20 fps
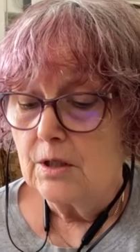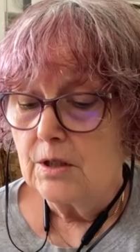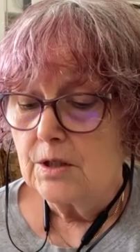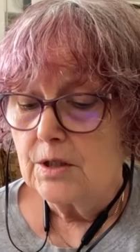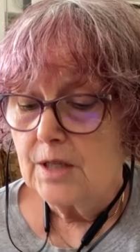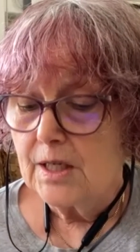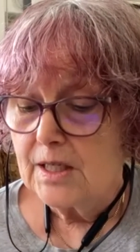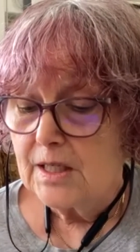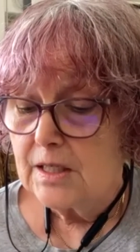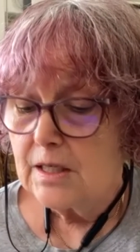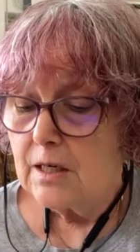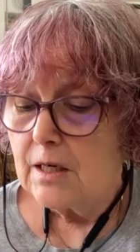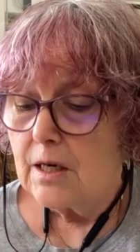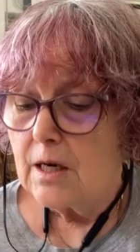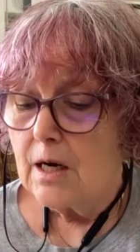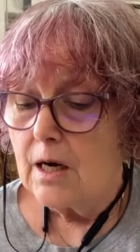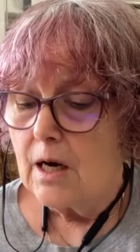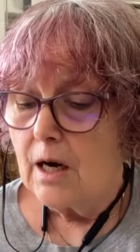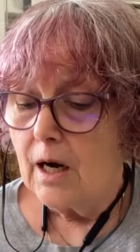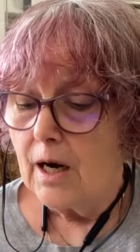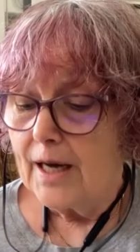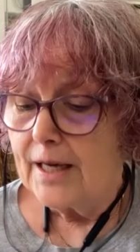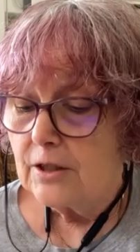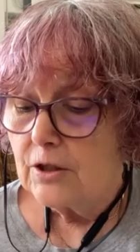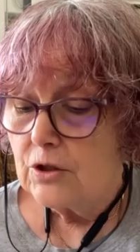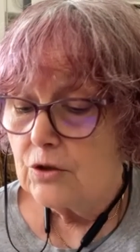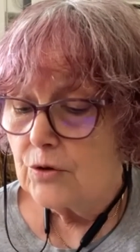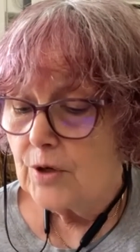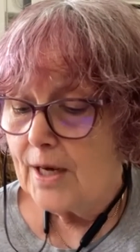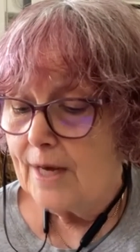said I
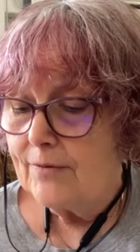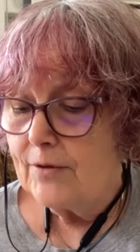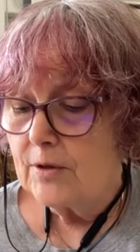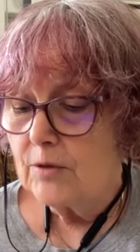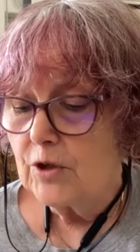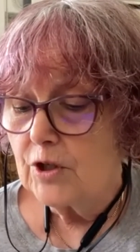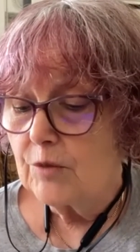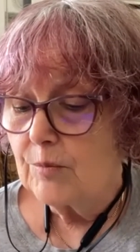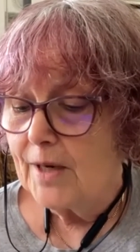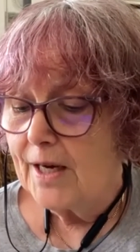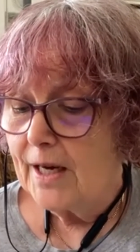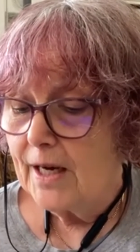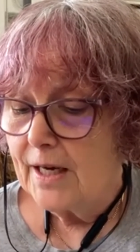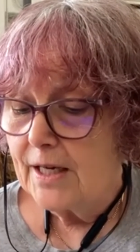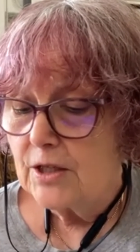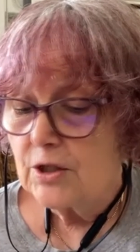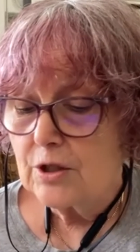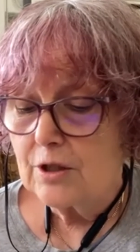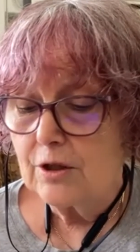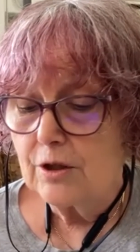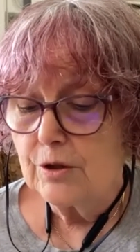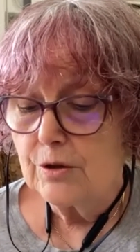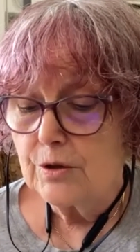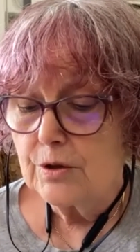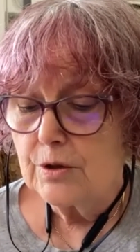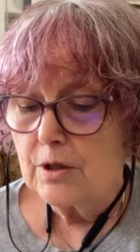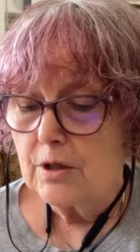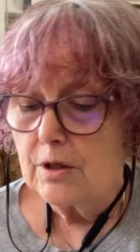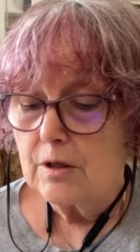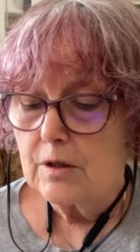could drive it with my eyes
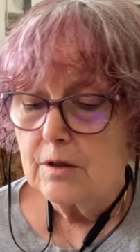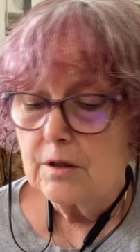closed.